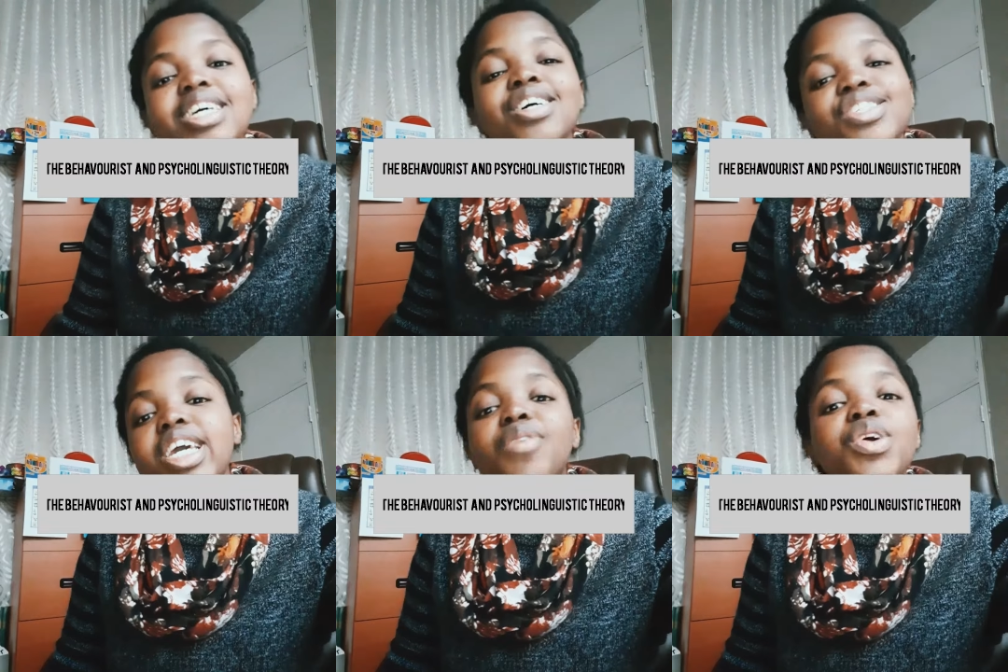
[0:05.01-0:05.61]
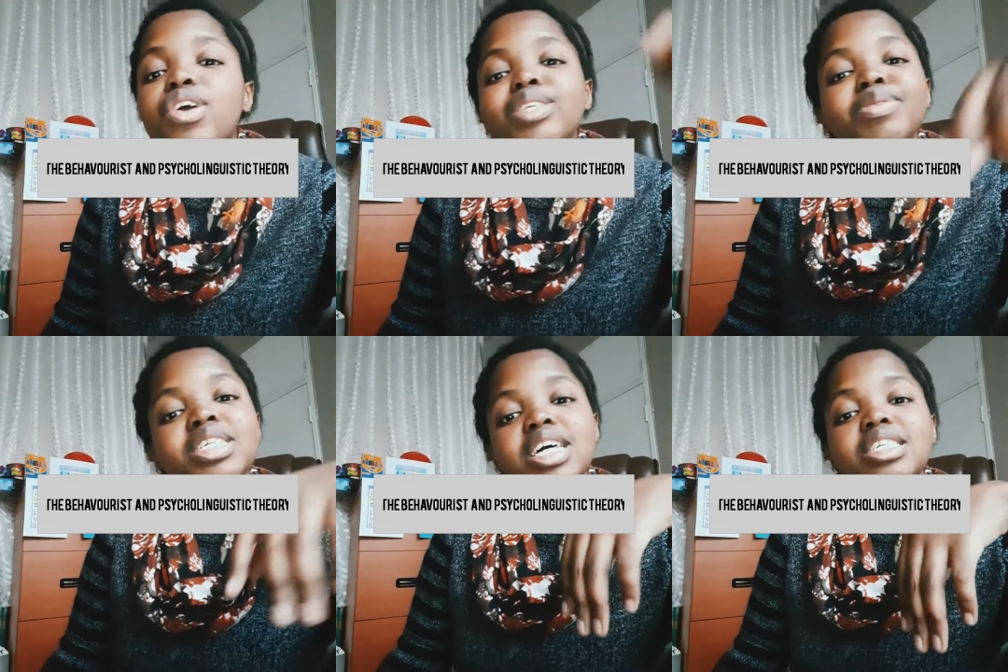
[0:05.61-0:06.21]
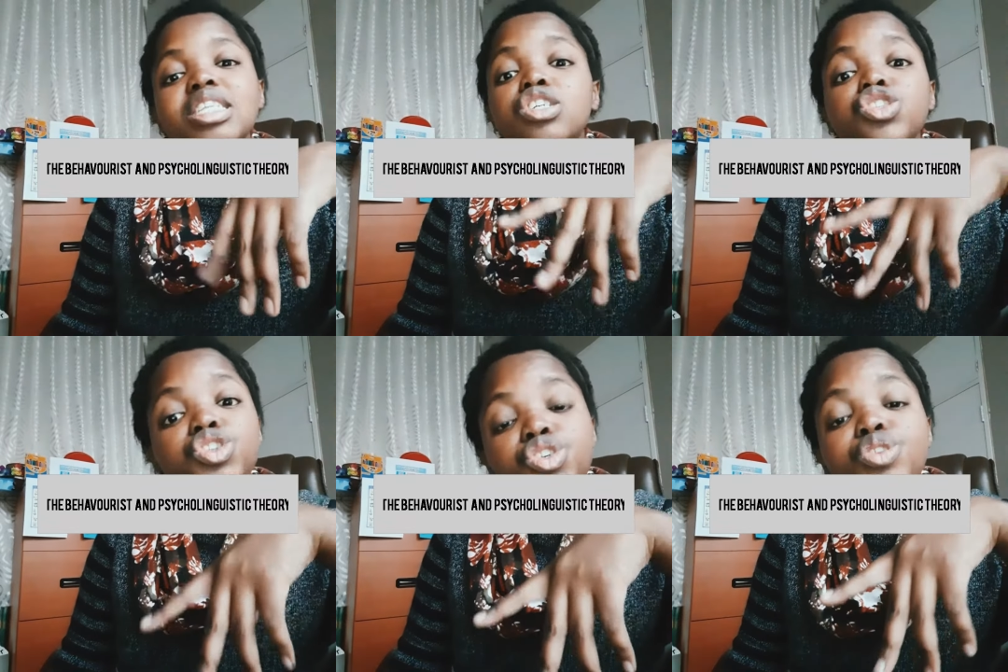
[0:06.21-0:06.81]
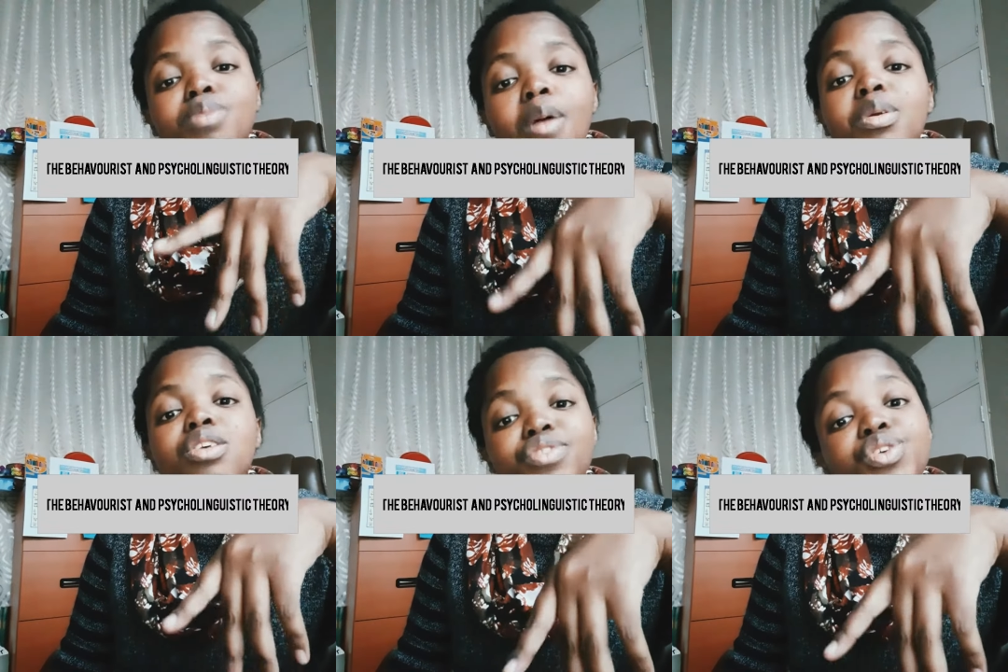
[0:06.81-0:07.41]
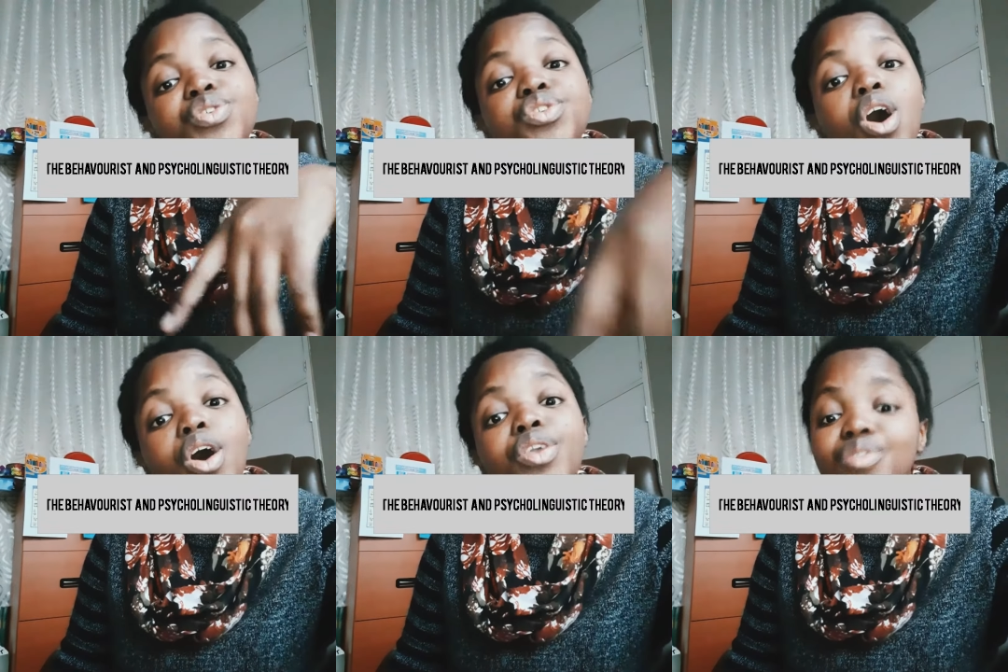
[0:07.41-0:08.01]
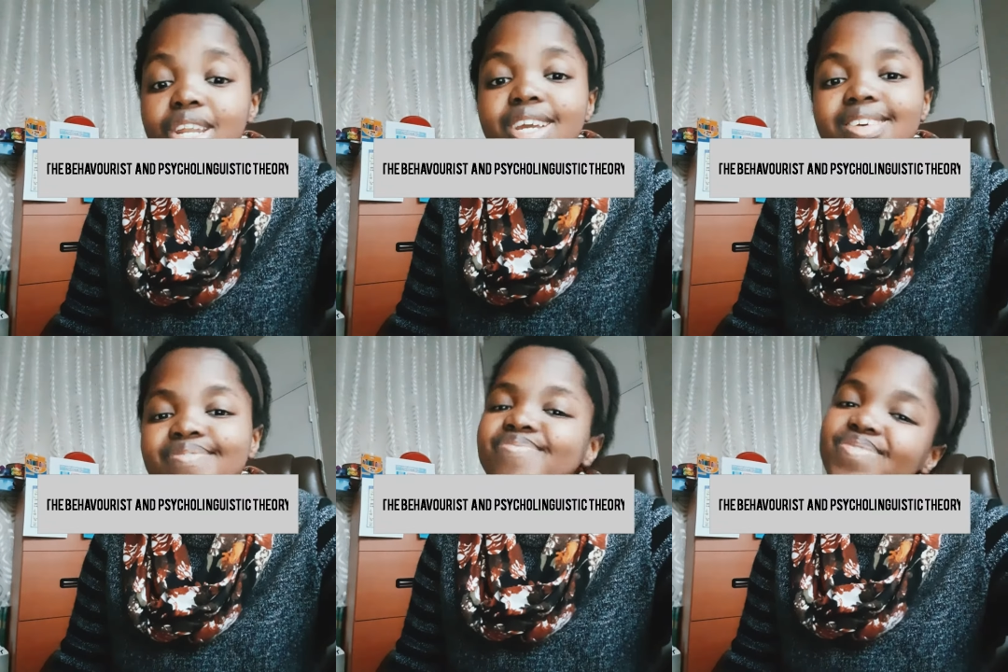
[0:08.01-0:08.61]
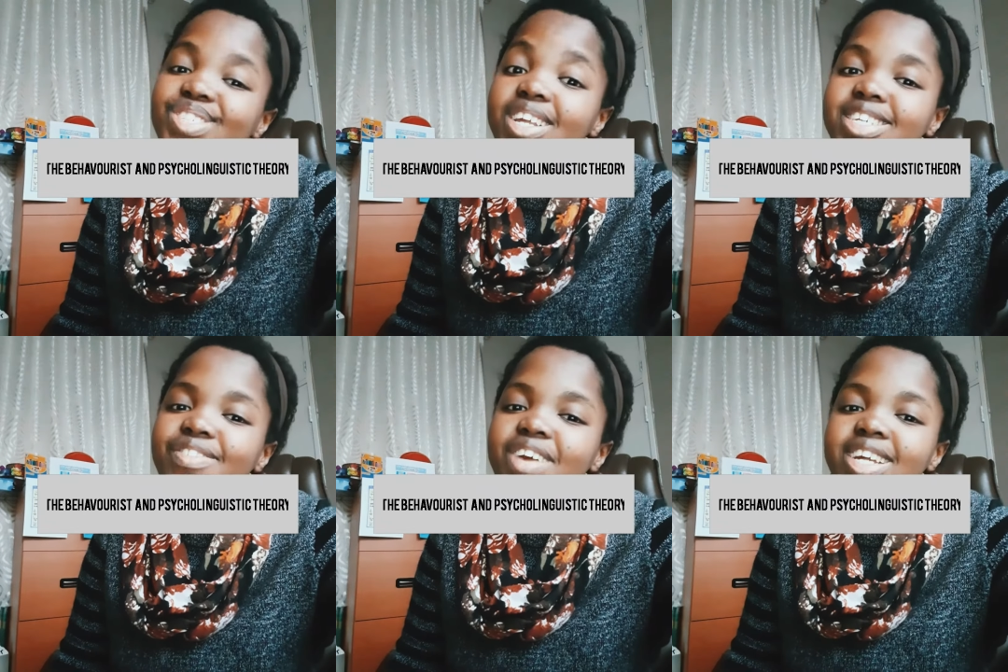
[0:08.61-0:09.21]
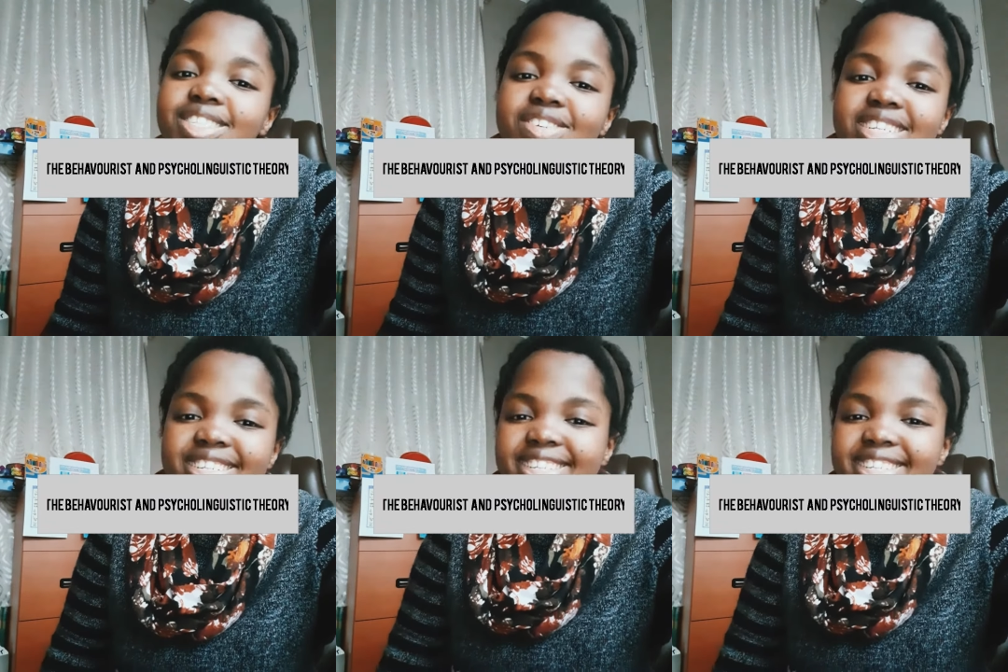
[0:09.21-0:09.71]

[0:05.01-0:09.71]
Today we are going to be discussing the two popular views on reading. So let's get right into it.